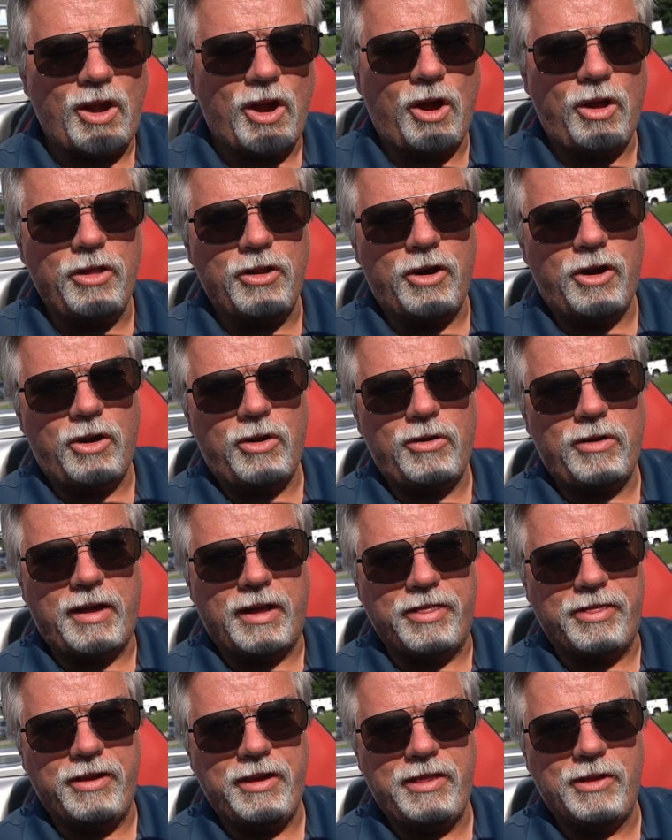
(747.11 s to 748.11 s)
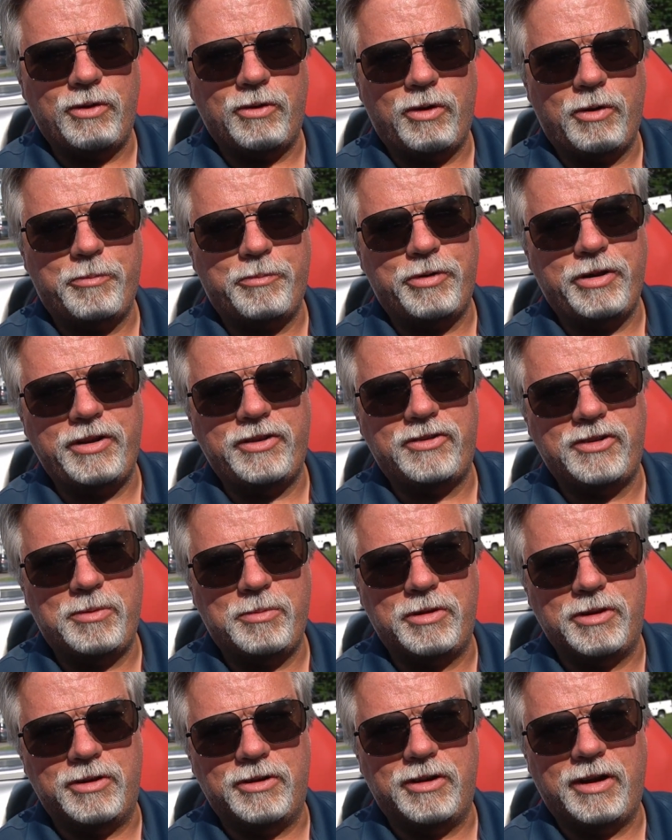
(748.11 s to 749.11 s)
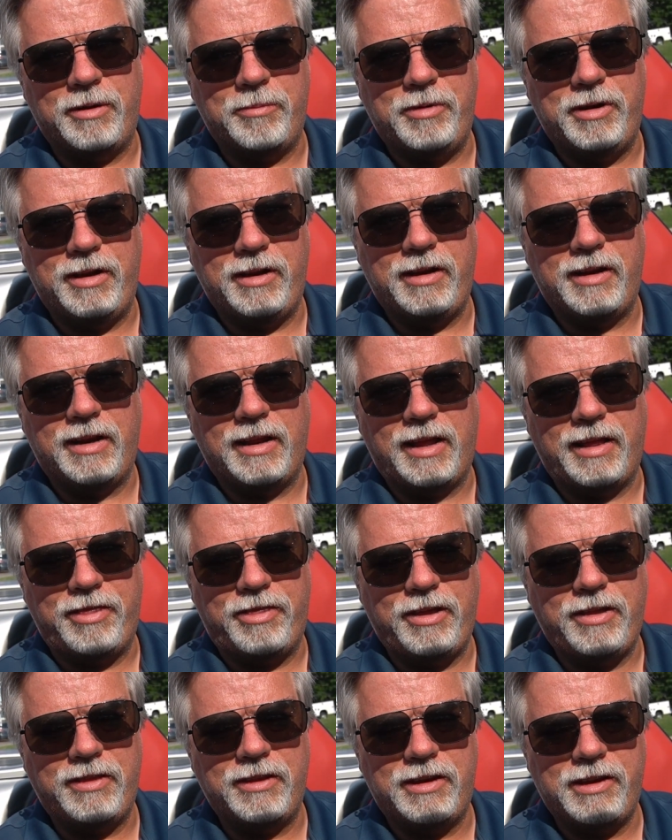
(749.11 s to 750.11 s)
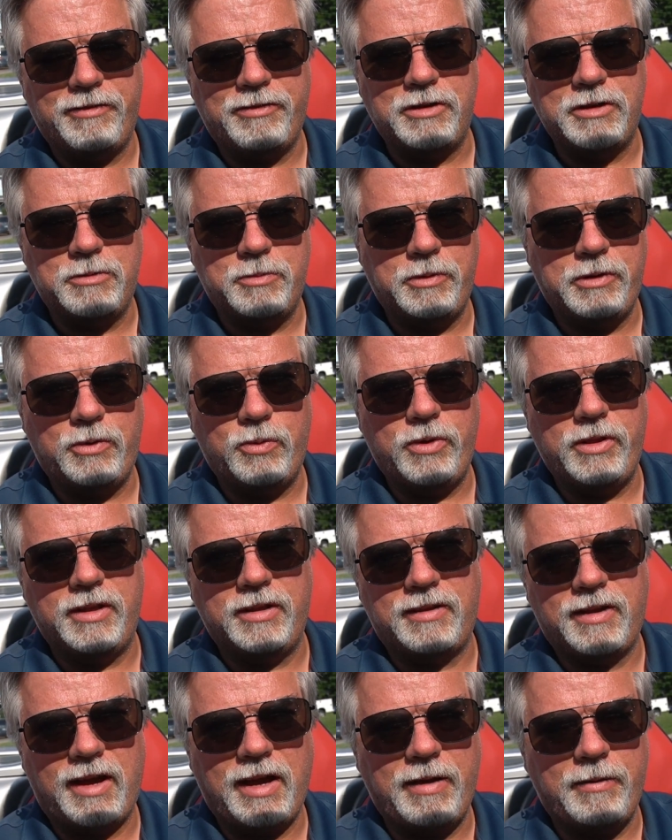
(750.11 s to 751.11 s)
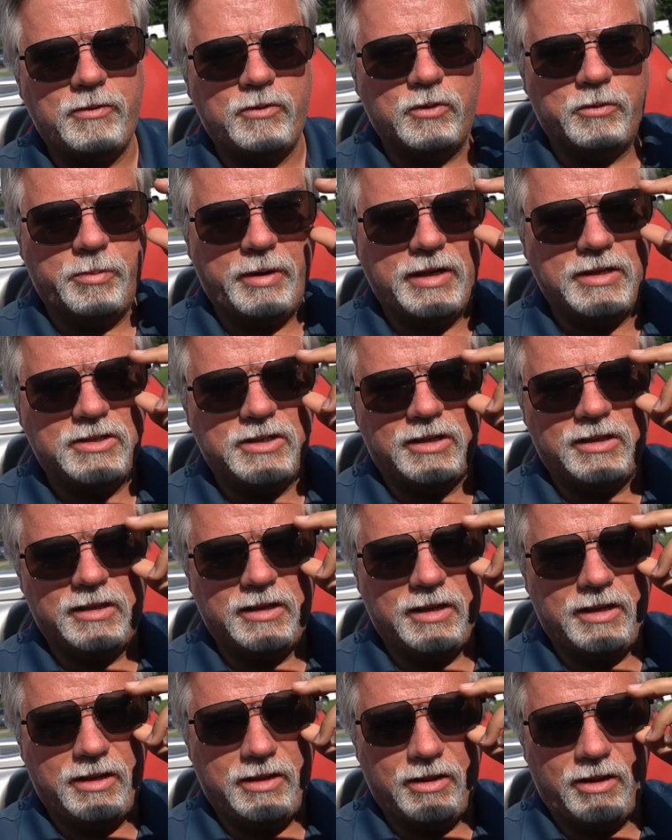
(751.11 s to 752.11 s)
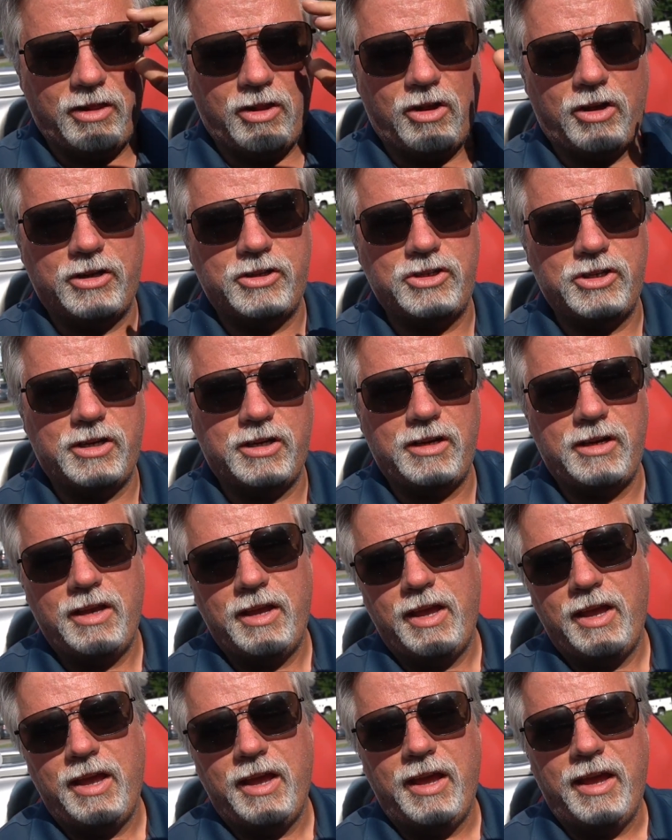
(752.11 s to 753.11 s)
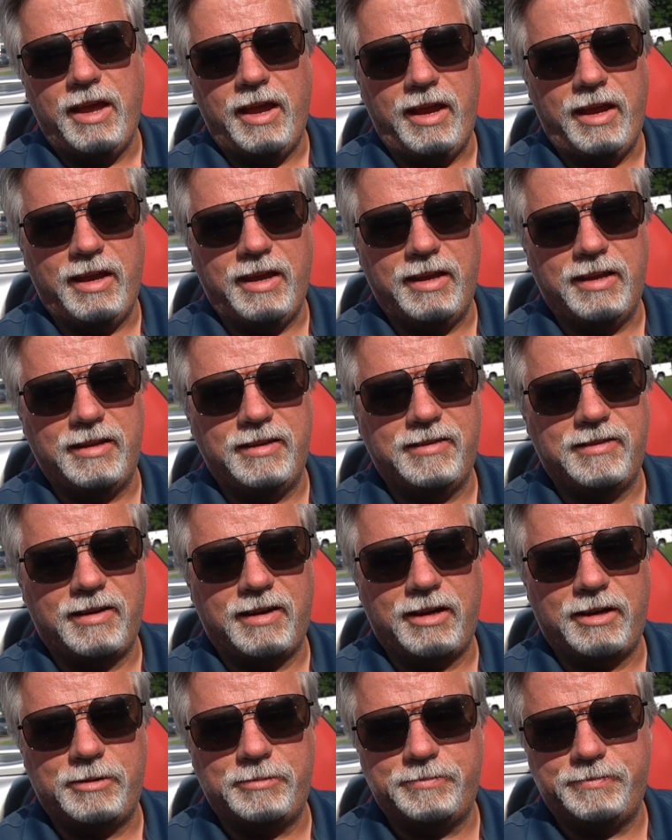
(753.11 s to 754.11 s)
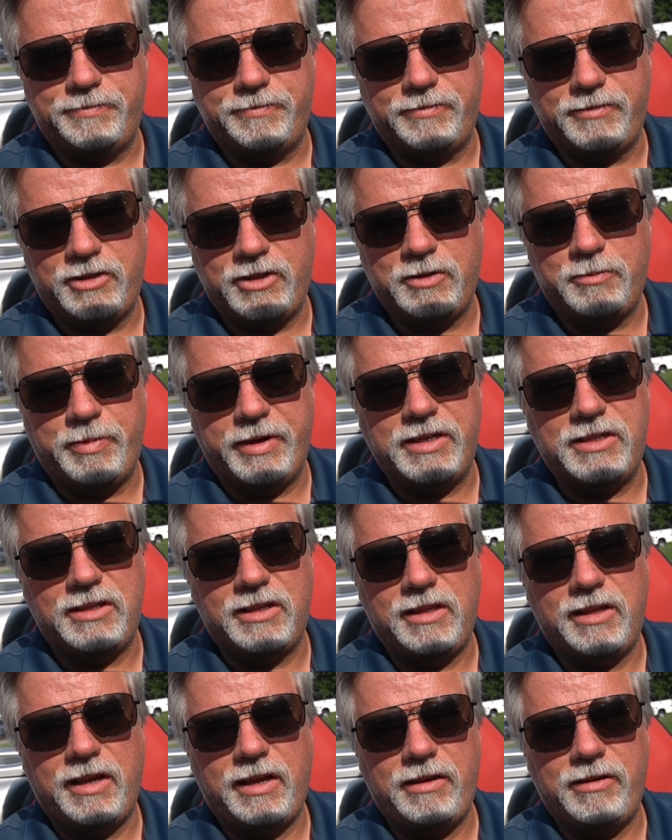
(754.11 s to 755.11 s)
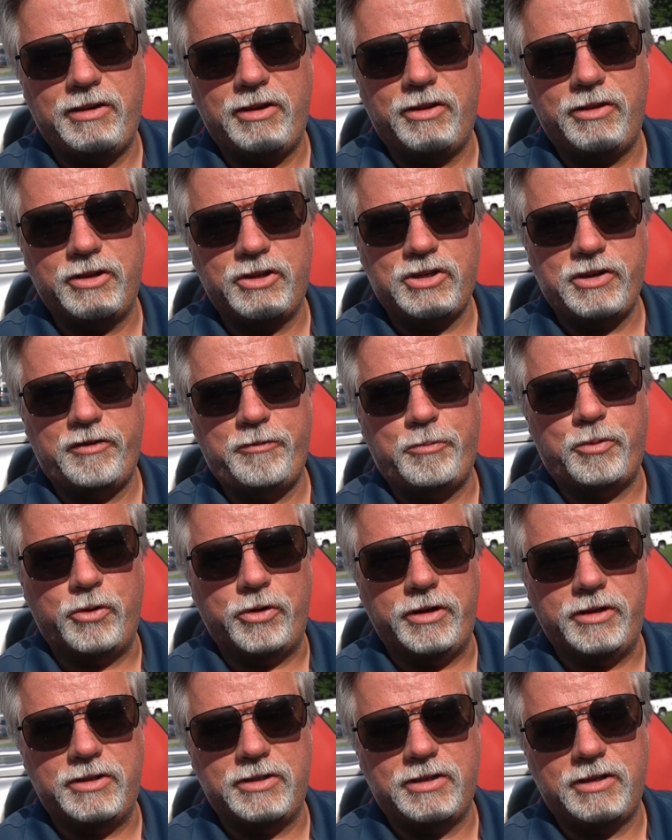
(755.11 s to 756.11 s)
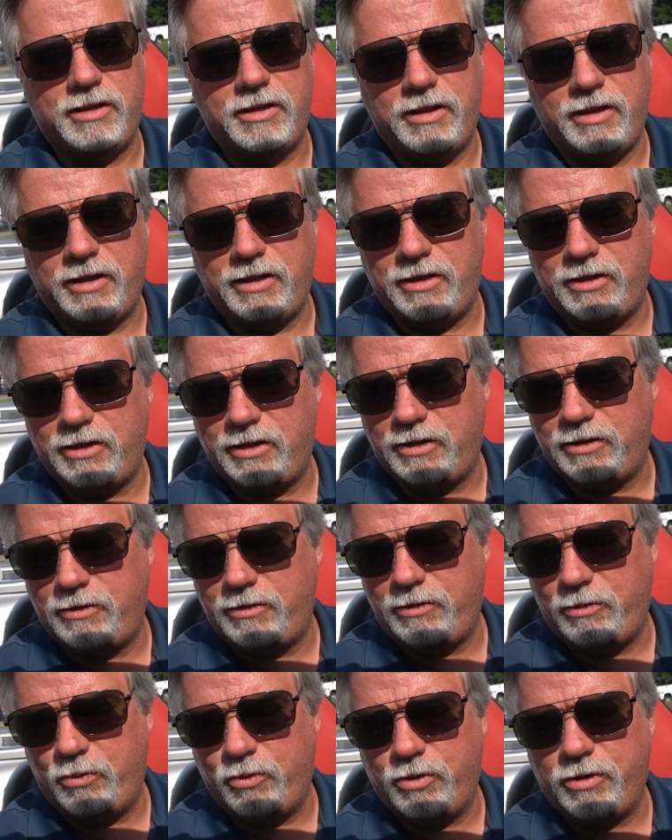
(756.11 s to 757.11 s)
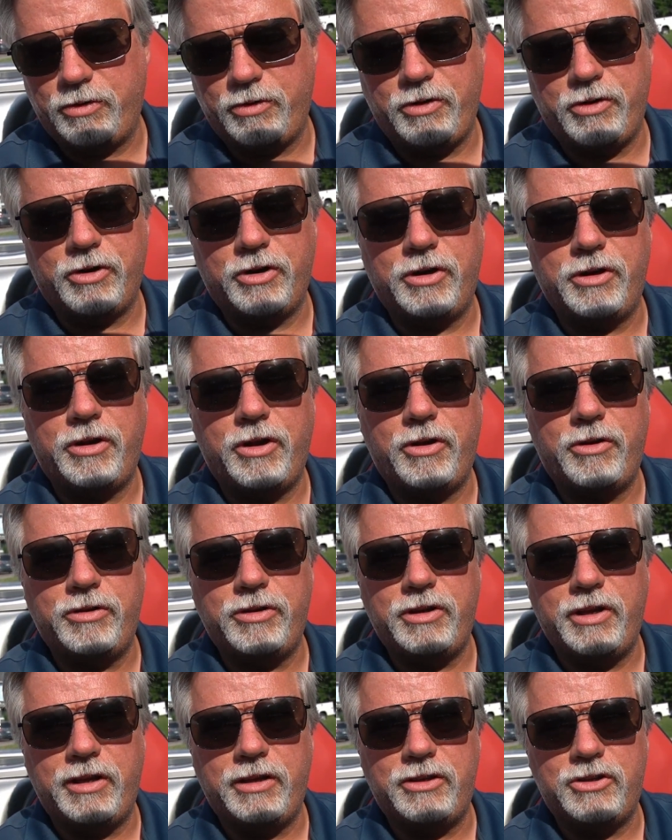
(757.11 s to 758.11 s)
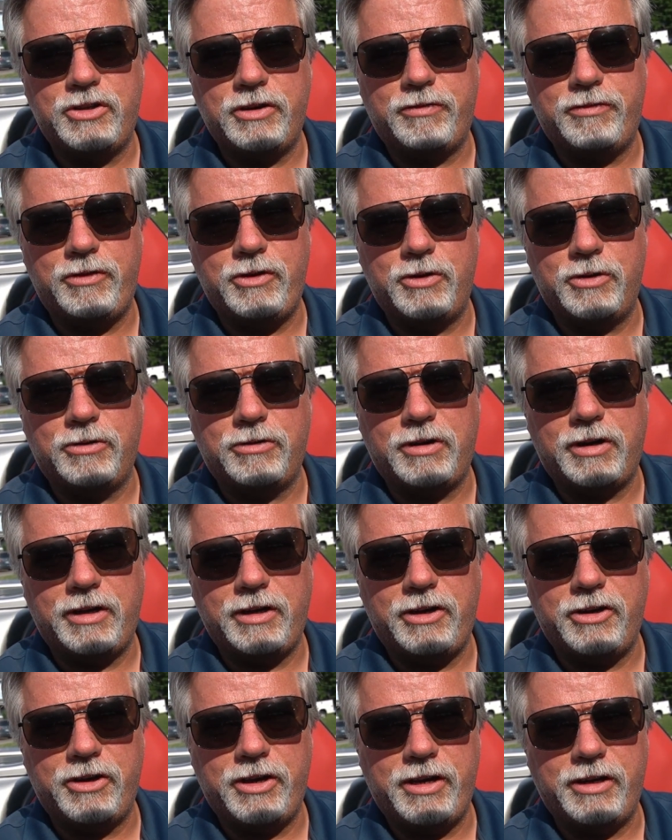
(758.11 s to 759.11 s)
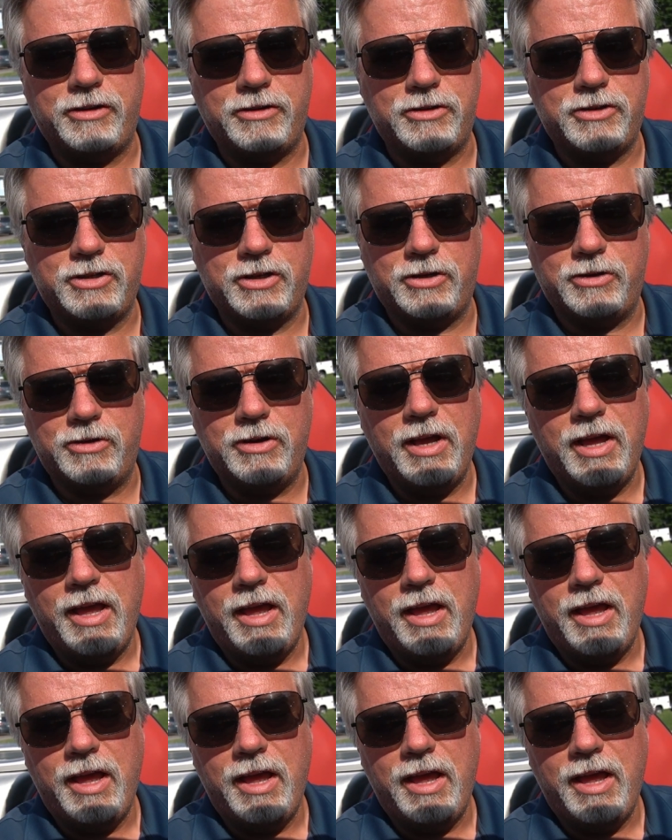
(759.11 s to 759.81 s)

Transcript: all in all, I think they're all pretty similar. I mean, I think the difference between the times were basically the launching and just basically, you know, the shift points, where you're going to go and shift your gears. So